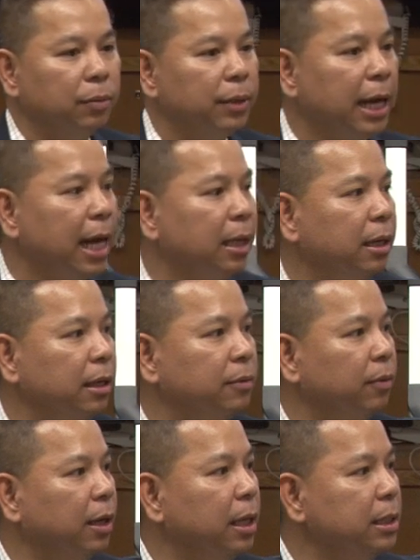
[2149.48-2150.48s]
the reality is
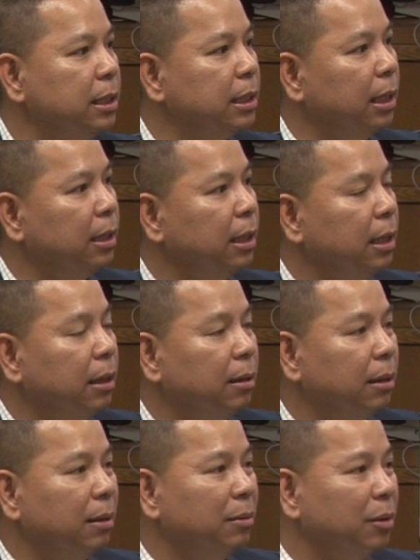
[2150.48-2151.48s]
for us is that
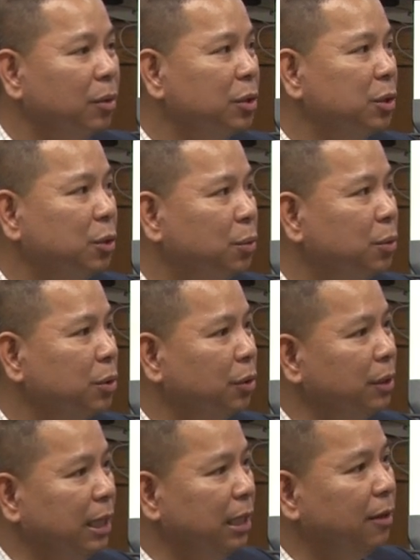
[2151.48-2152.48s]
uh, those tools
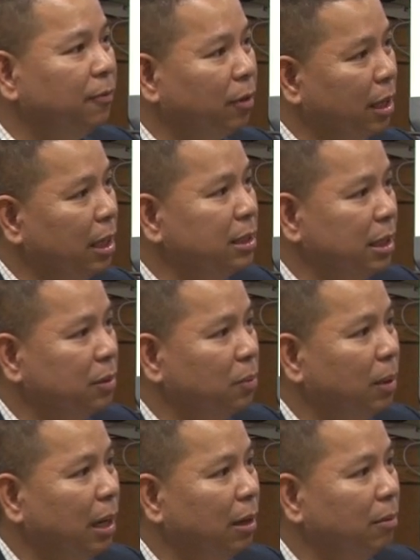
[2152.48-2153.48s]
are needed for us as
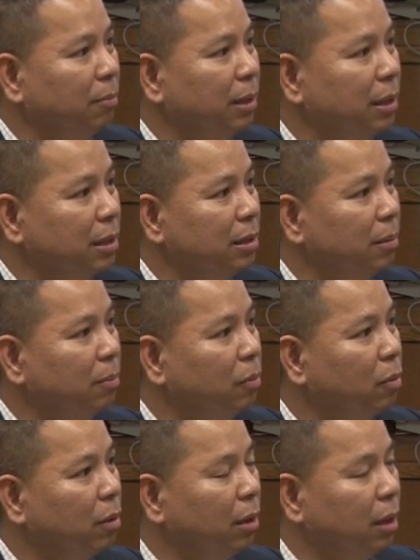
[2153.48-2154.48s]
well because the
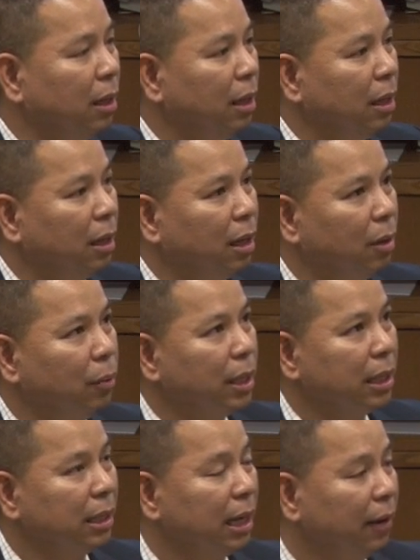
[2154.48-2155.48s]
more we
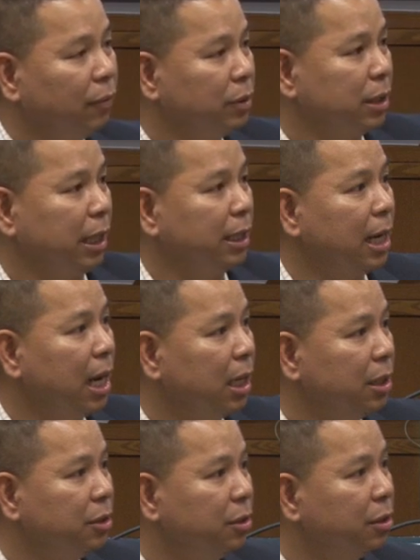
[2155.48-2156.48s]
can leverage
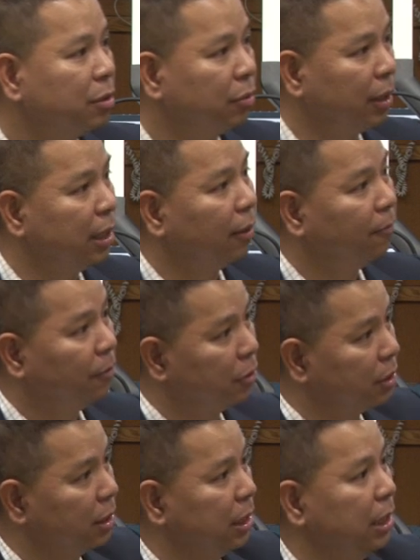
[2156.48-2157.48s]
technology to create
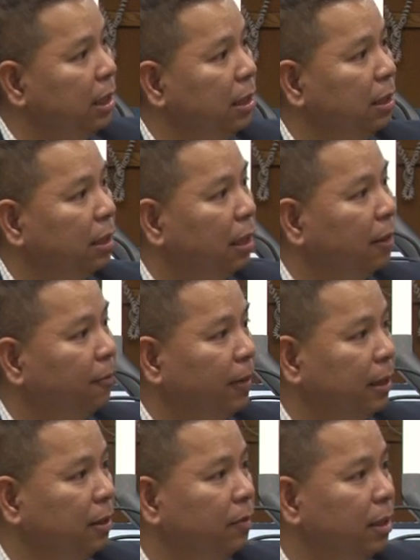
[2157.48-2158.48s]
efficiency and
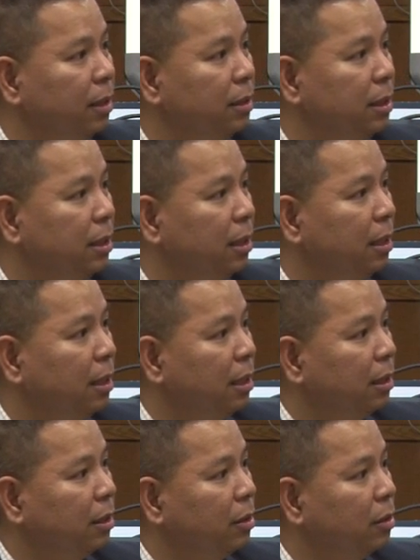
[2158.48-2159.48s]
effectiveness,
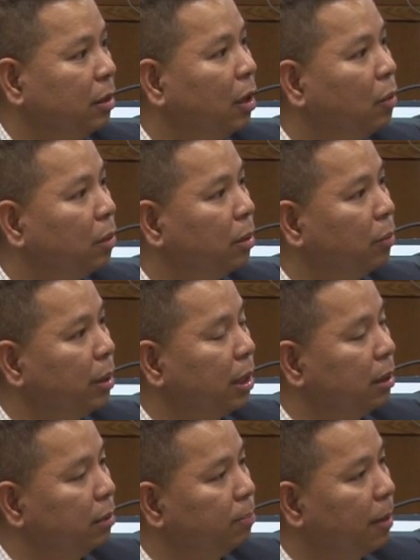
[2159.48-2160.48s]
the lower we
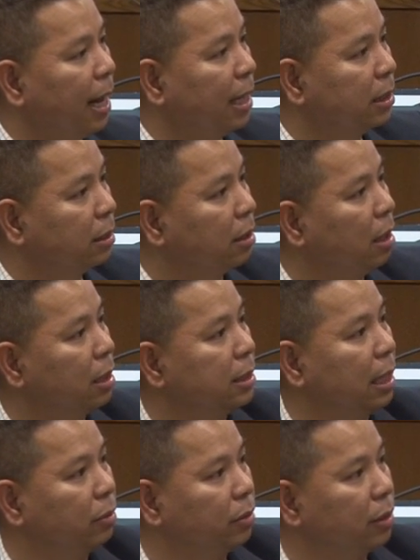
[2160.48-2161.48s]
can pass the
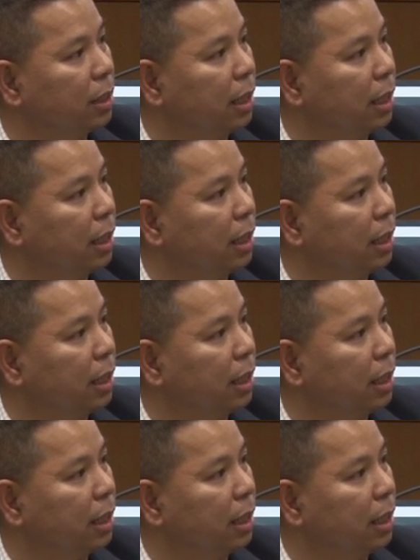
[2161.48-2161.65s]
cost down to a